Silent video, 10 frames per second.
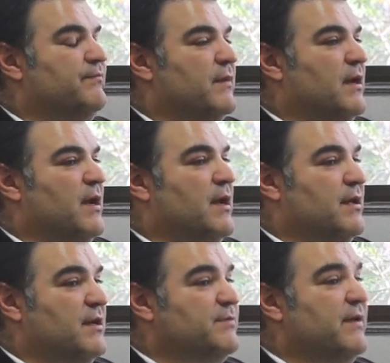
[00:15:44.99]

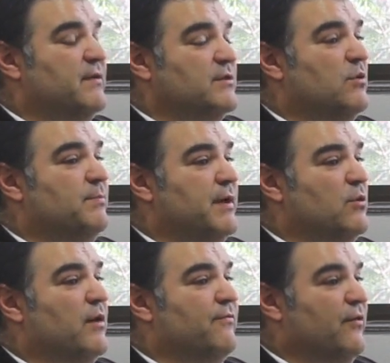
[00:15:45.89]
And it's been
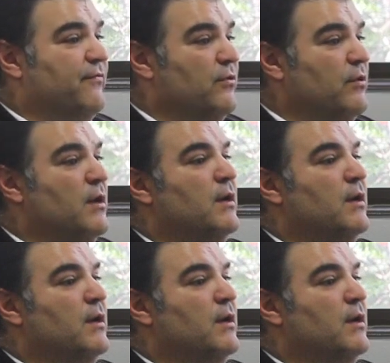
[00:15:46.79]
quite fruitful.